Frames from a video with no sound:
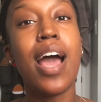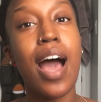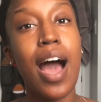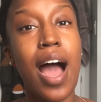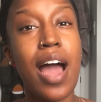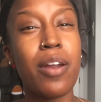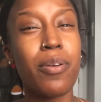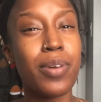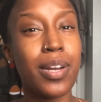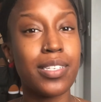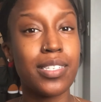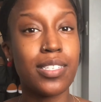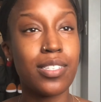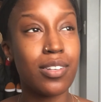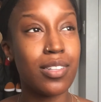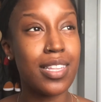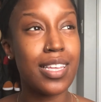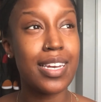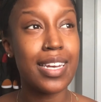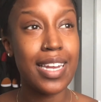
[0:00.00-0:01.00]
I don't
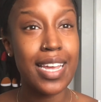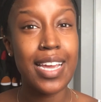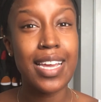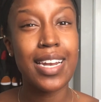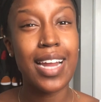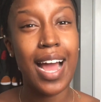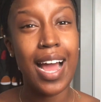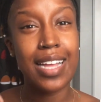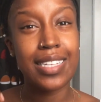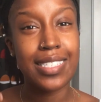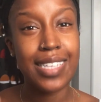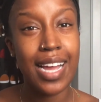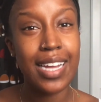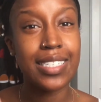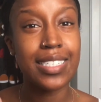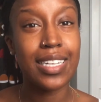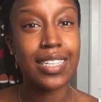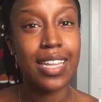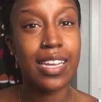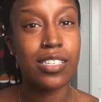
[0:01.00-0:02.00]
necessarily need. I
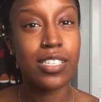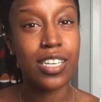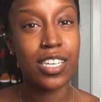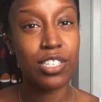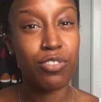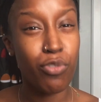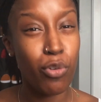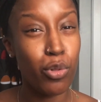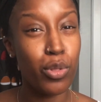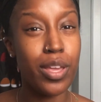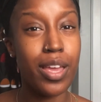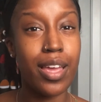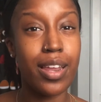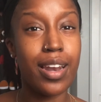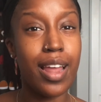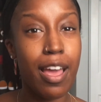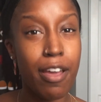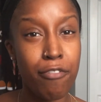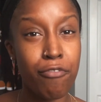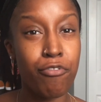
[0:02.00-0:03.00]
tend to like to exfoliate
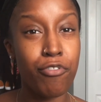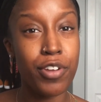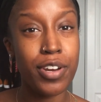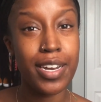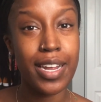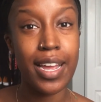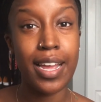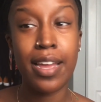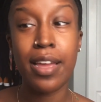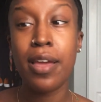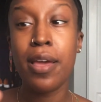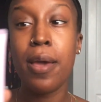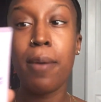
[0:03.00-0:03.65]
every day